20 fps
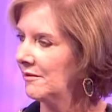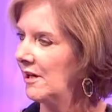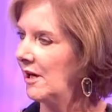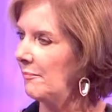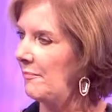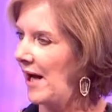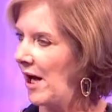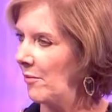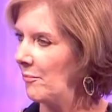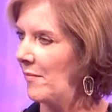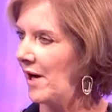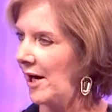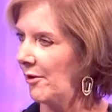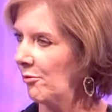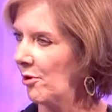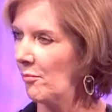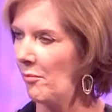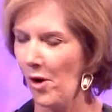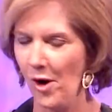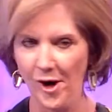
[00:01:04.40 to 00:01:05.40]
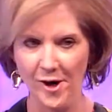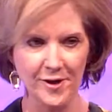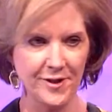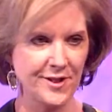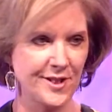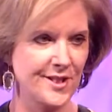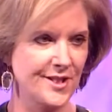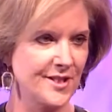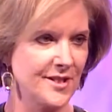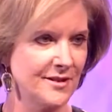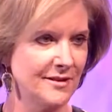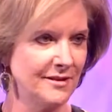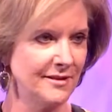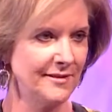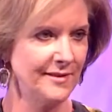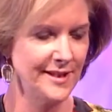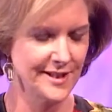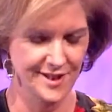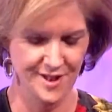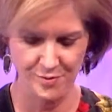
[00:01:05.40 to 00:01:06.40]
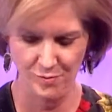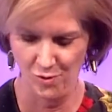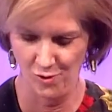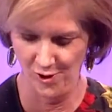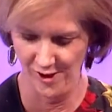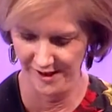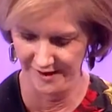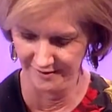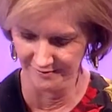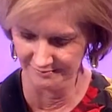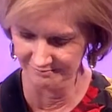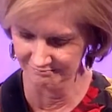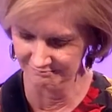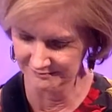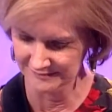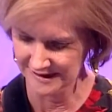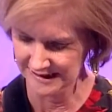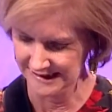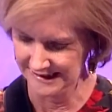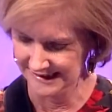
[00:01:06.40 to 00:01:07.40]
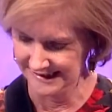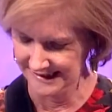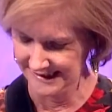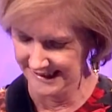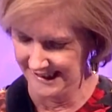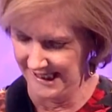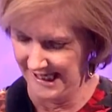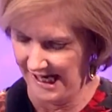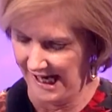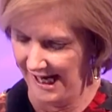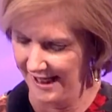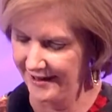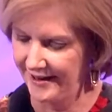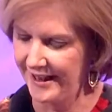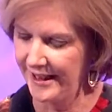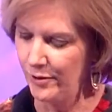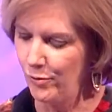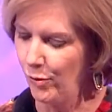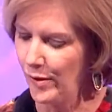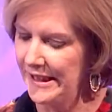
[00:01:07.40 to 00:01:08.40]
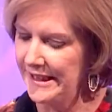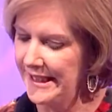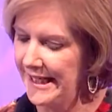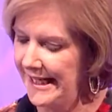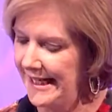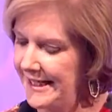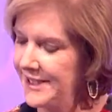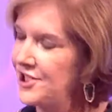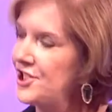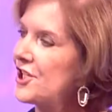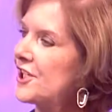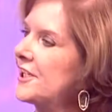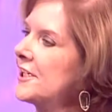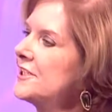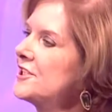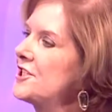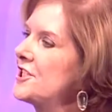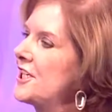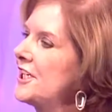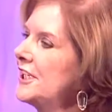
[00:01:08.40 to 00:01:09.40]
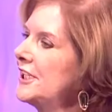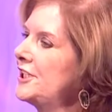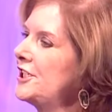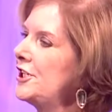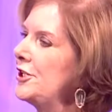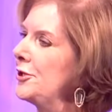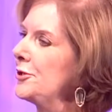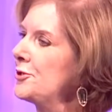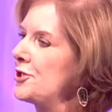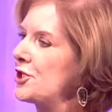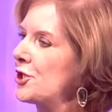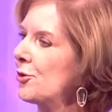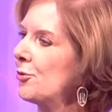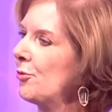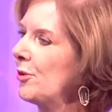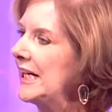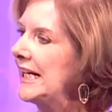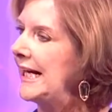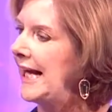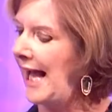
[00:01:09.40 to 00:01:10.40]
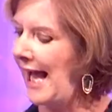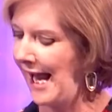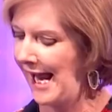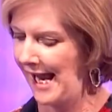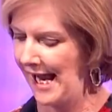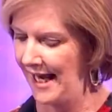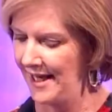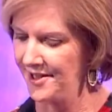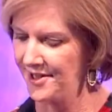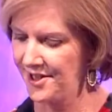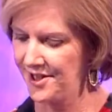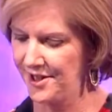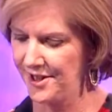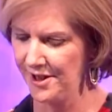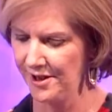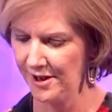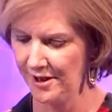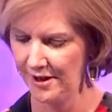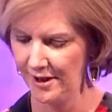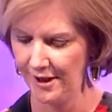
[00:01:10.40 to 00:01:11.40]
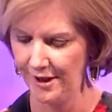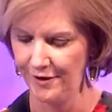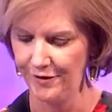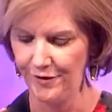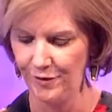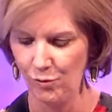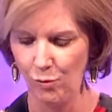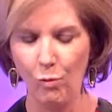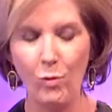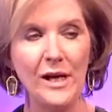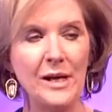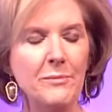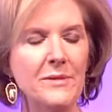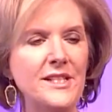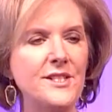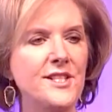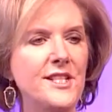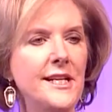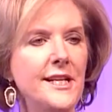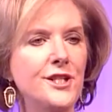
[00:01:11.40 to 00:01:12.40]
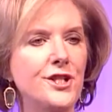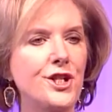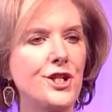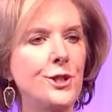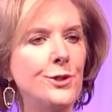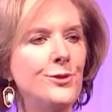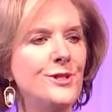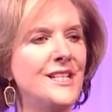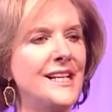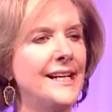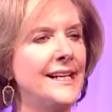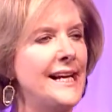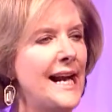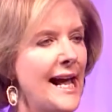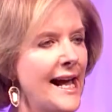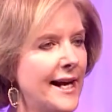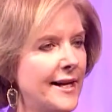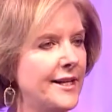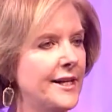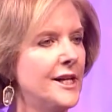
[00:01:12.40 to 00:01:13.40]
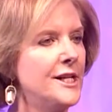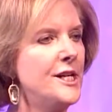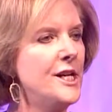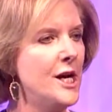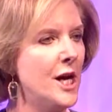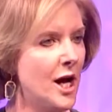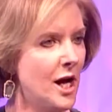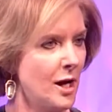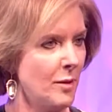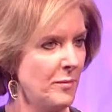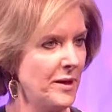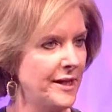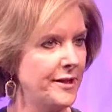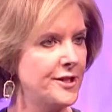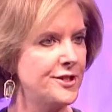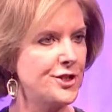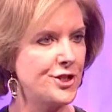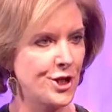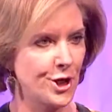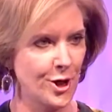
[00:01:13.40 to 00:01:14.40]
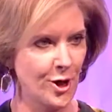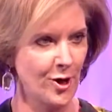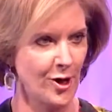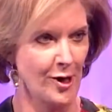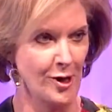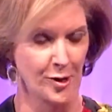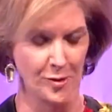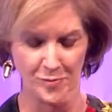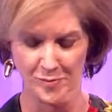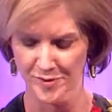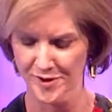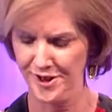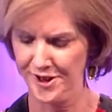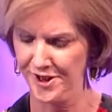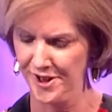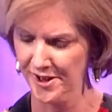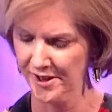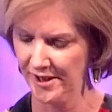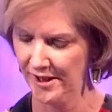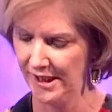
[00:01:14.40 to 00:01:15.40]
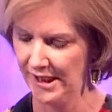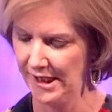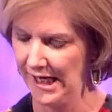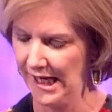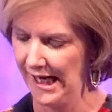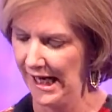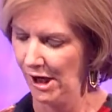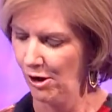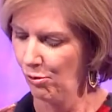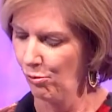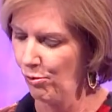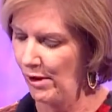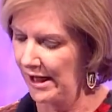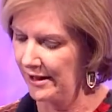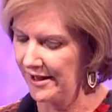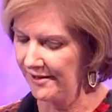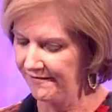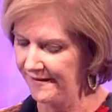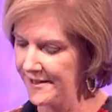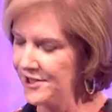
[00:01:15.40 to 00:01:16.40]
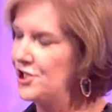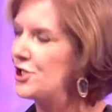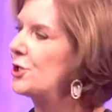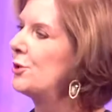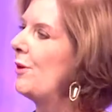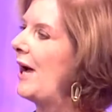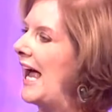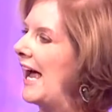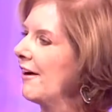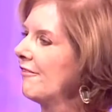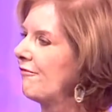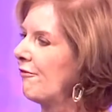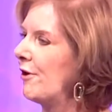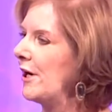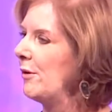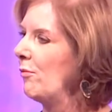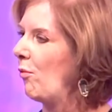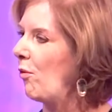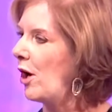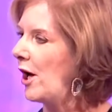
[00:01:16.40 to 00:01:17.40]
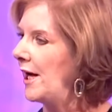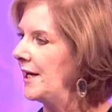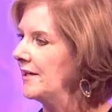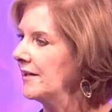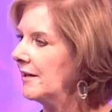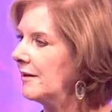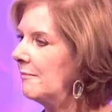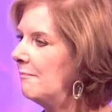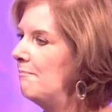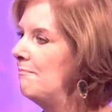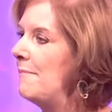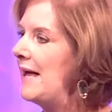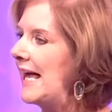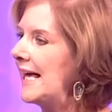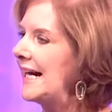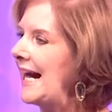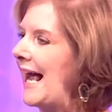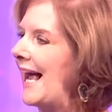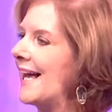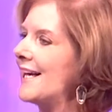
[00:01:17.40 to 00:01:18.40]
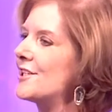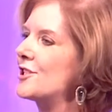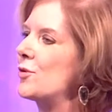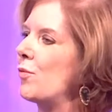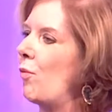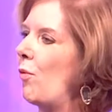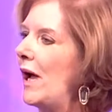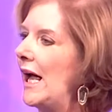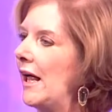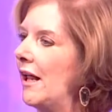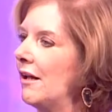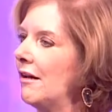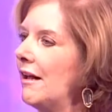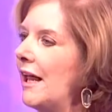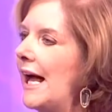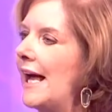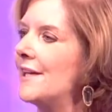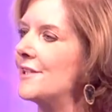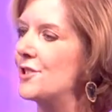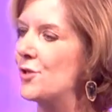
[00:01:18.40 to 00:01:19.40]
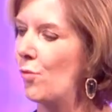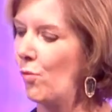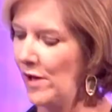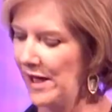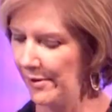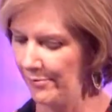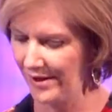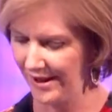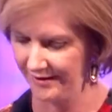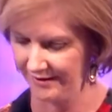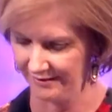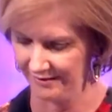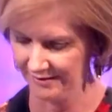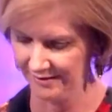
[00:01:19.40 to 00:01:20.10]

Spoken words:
about my remarks this morning. I think we need to continue to recast women's issues in economic terms, relevant to everyone, men as well as women.